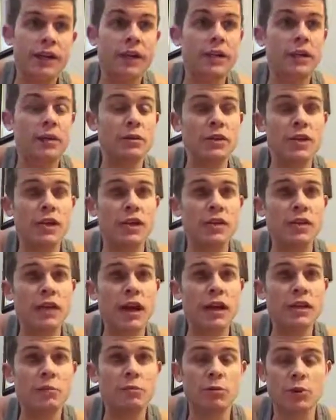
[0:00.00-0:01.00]
including
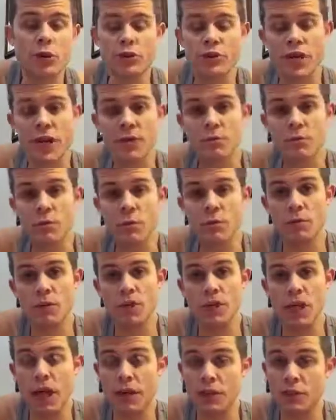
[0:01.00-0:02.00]
that Lebron James one
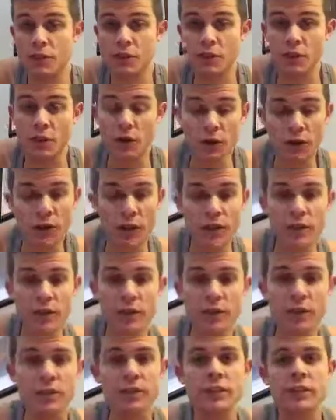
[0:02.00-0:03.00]
with Nike, Just Dunk
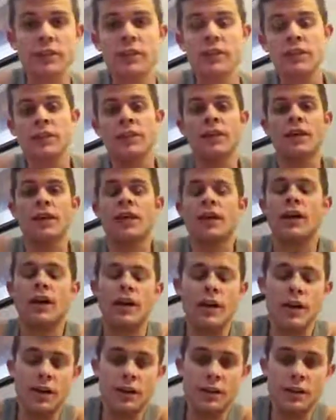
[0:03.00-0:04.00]
It.
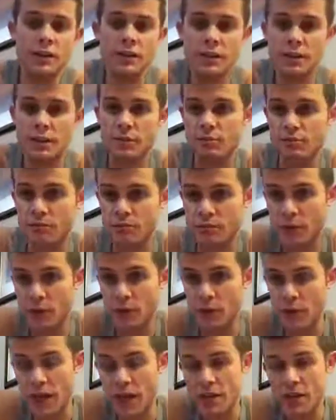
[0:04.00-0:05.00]
And the
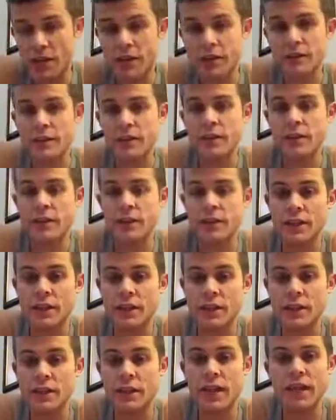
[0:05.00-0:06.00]
other guy that
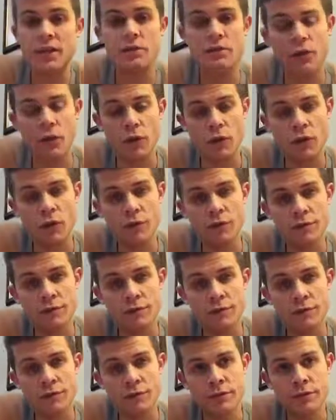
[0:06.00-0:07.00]
is Adam Falker.
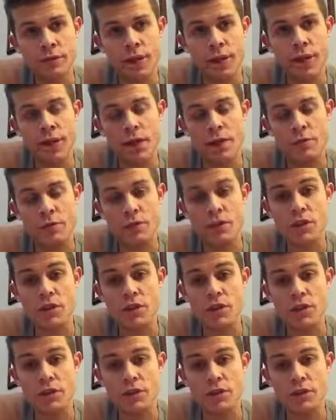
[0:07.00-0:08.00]
He was
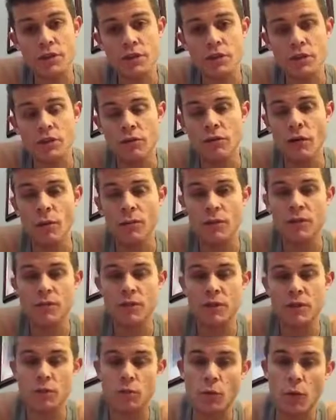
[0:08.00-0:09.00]
a former
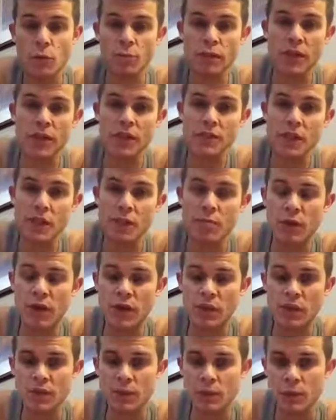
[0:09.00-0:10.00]
Division 1 player turned
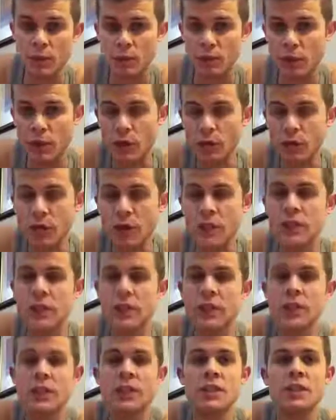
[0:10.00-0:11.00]
basketball pro.
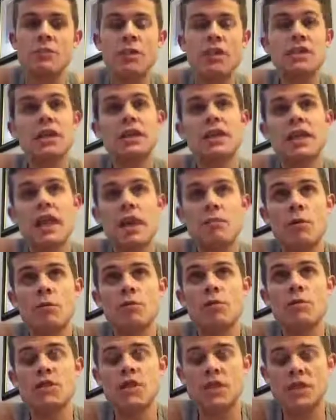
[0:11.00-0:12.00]
They basically came
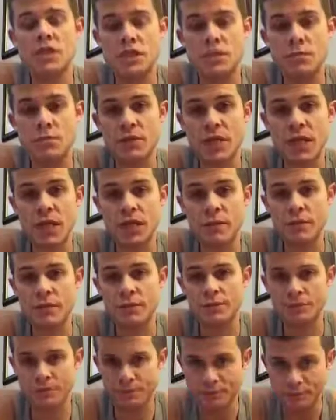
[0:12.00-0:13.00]
up with a system
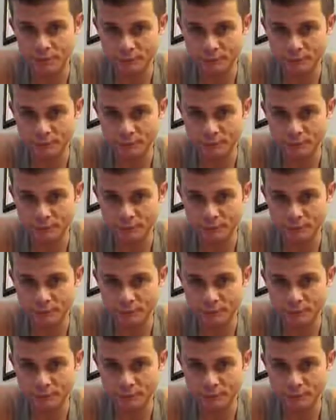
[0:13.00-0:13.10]
together